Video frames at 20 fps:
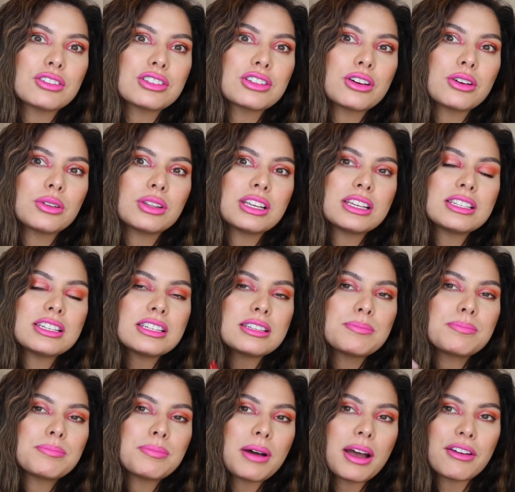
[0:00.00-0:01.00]
So this has
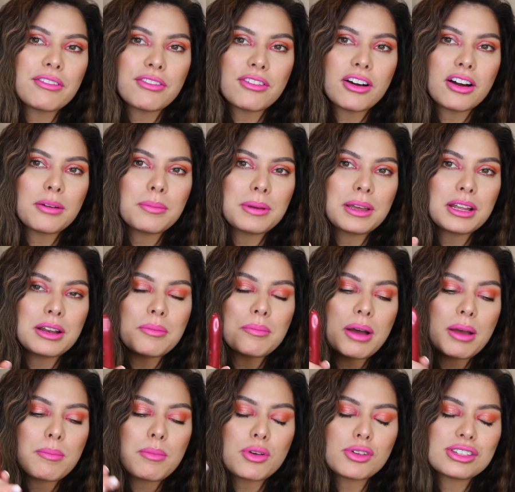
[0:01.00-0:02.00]
by far been
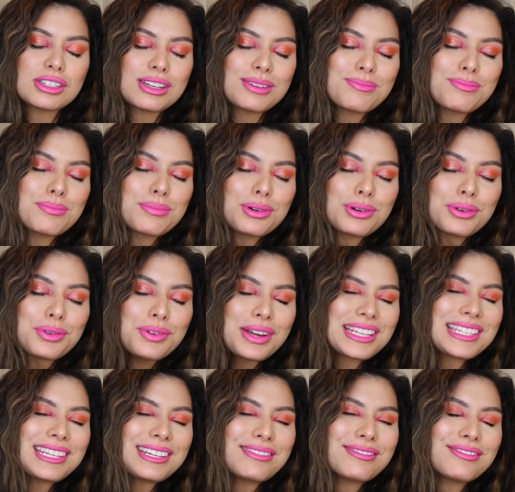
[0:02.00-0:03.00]
my most
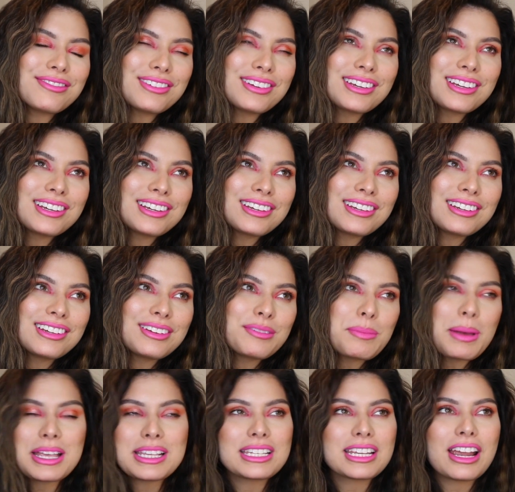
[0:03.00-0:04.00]
impressive
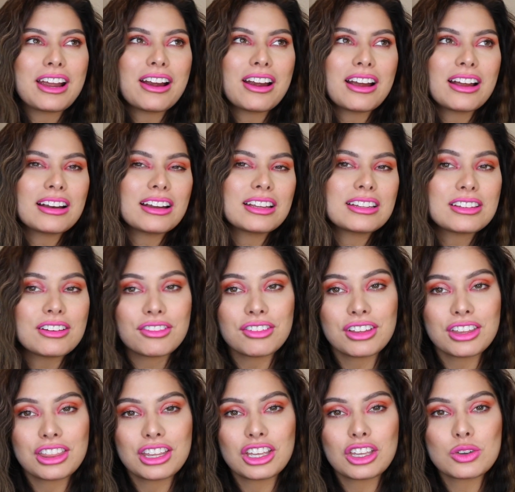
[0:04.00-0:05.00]
mascara, and I
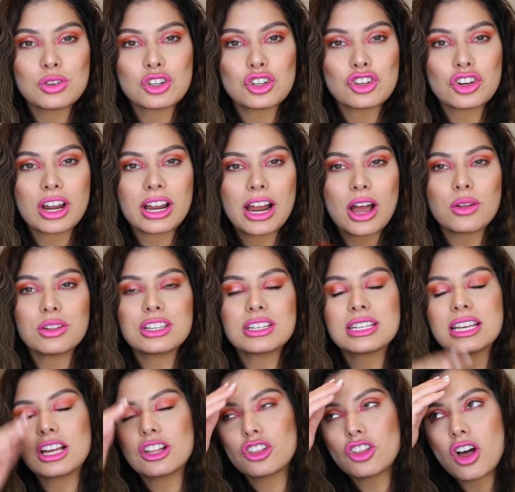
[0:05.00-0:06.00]
definitely think you should try it out. Does
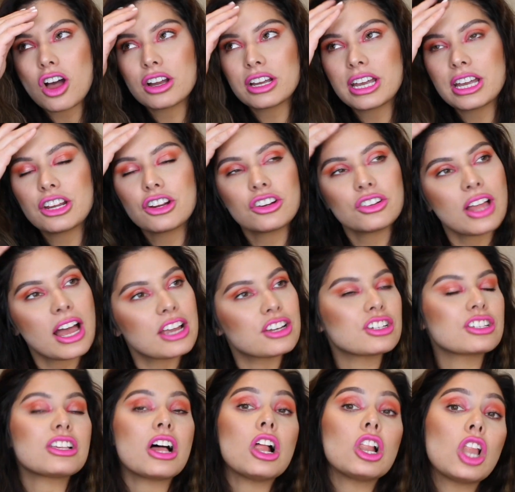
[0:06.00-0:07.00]
it elongate your
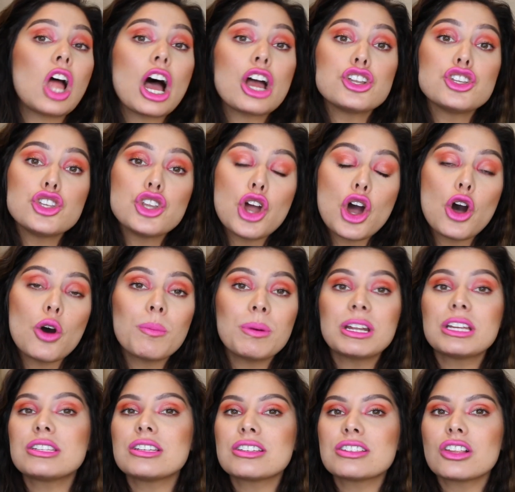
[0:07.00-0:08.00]
lashes a lot? No, but
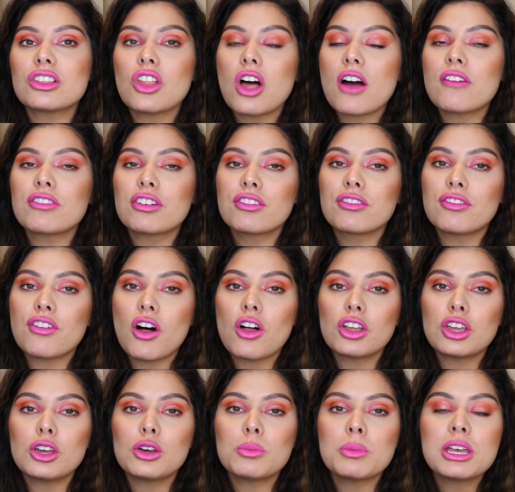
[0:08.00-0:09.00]
it does a lot for
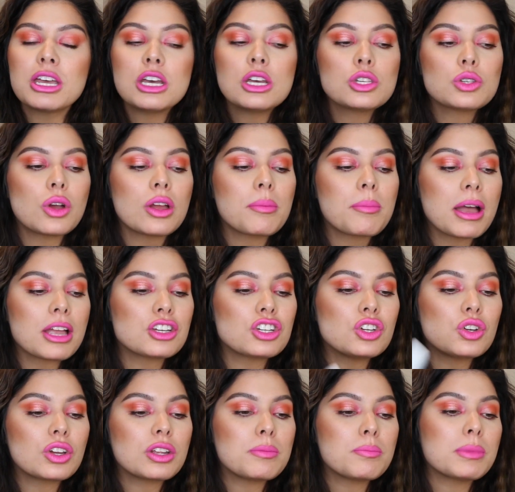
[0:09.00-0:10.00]
volume. So I imagine
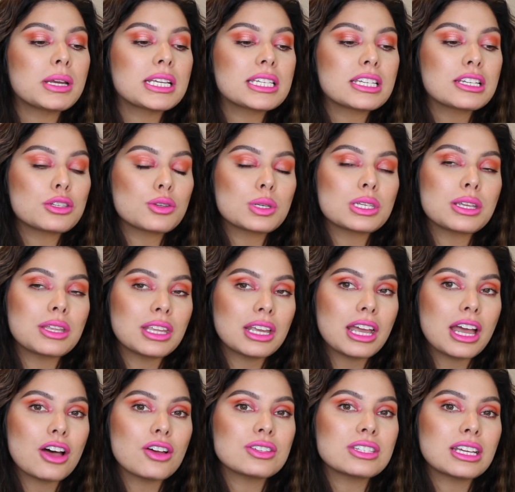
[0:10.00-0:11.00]
you can mix this with something
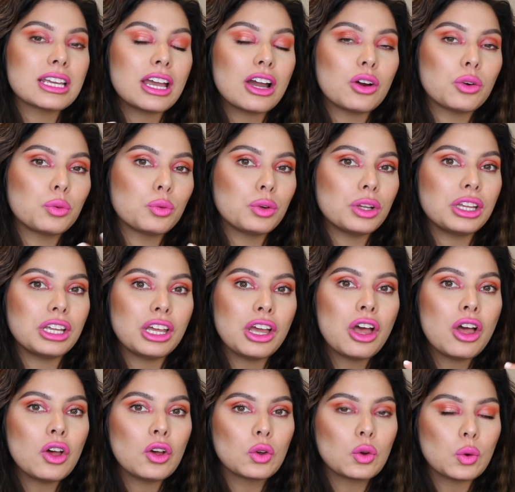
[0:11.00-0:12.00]
else and get a really
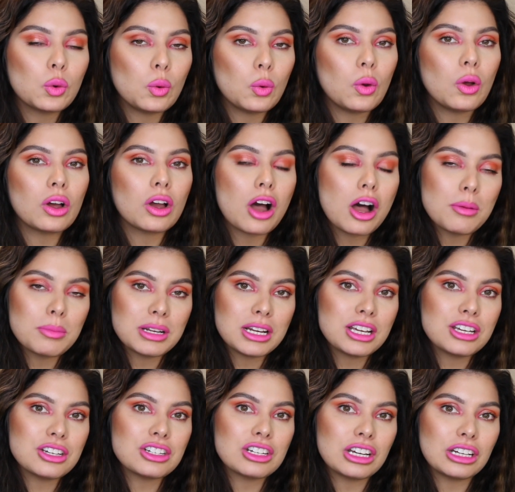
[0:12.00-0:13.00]
cool
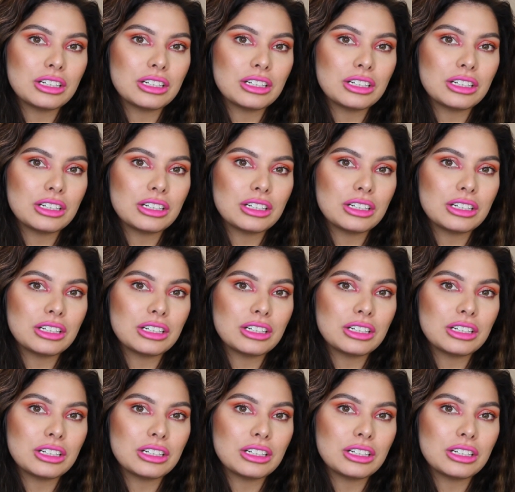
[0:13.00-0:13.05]
combination.